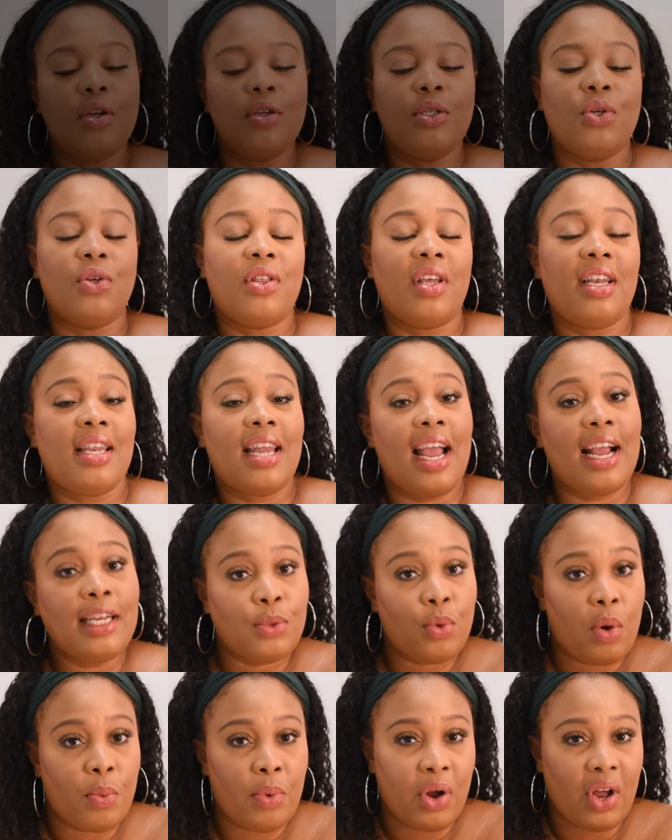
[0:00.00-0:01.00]
So the next
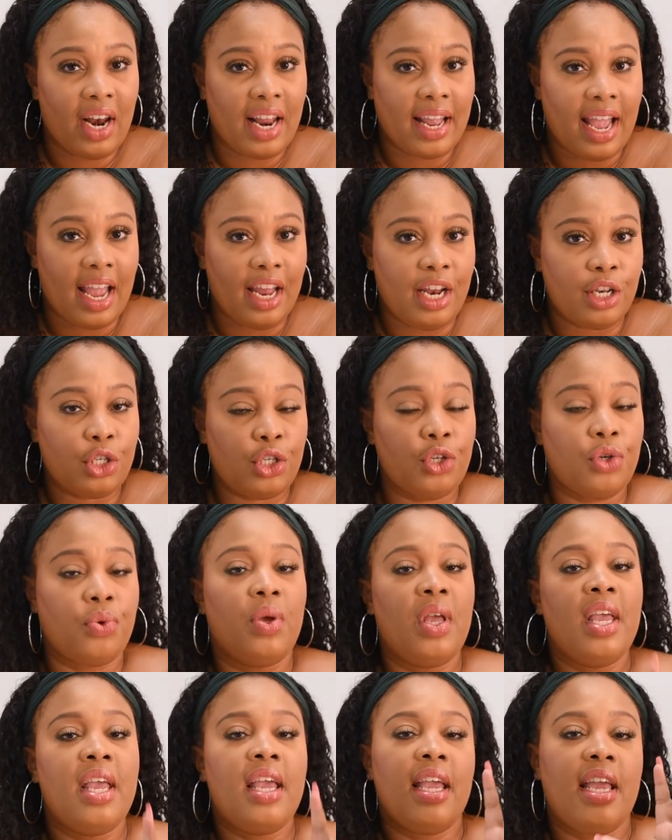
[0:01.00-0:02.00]
one we're gonna get
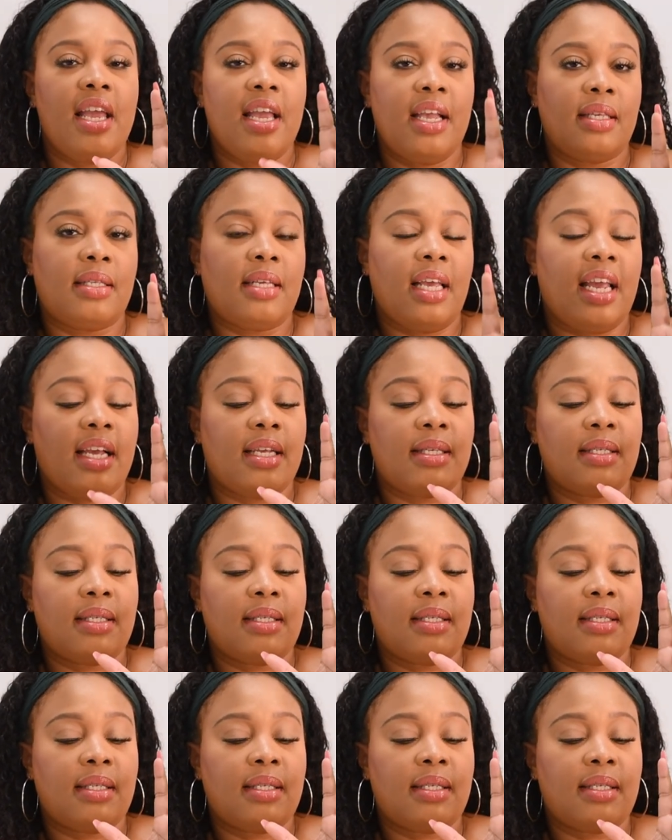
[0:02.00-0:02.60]
into is a